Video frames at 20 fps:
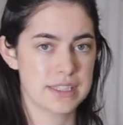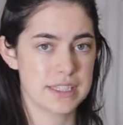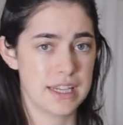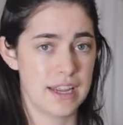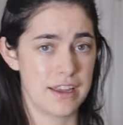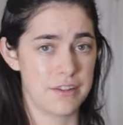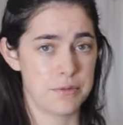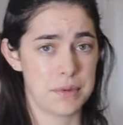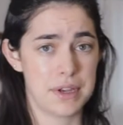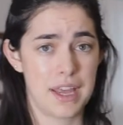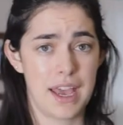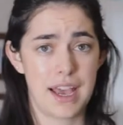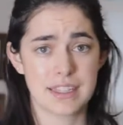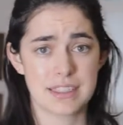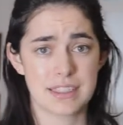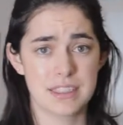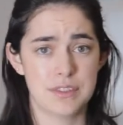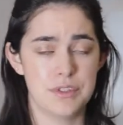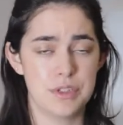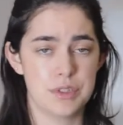and I've been
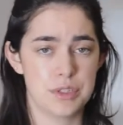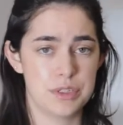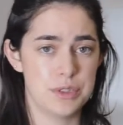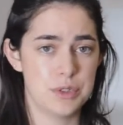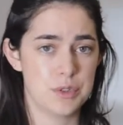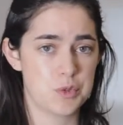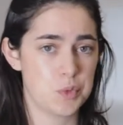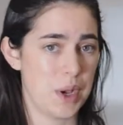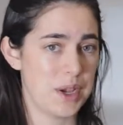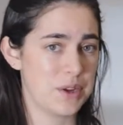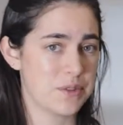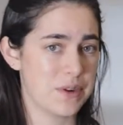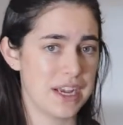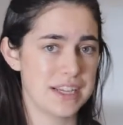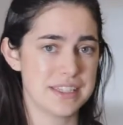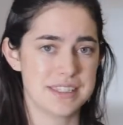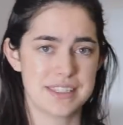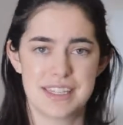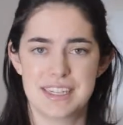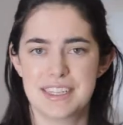asked if you can use white
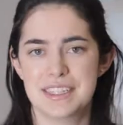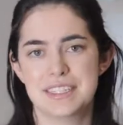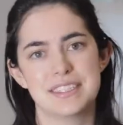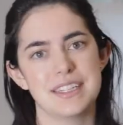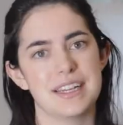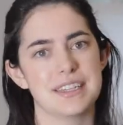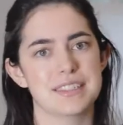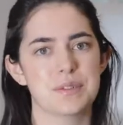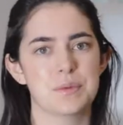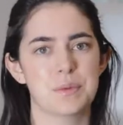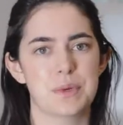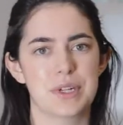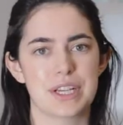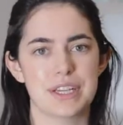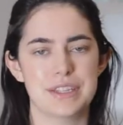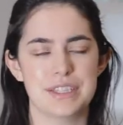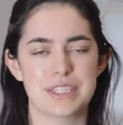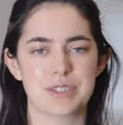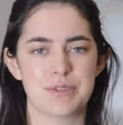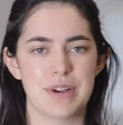rice, and it doesn't work
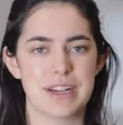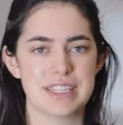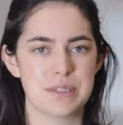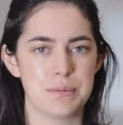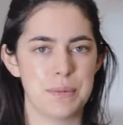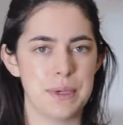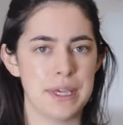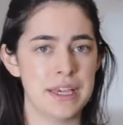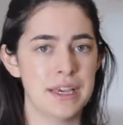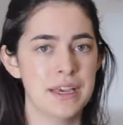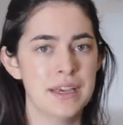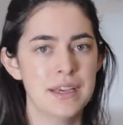in this recipe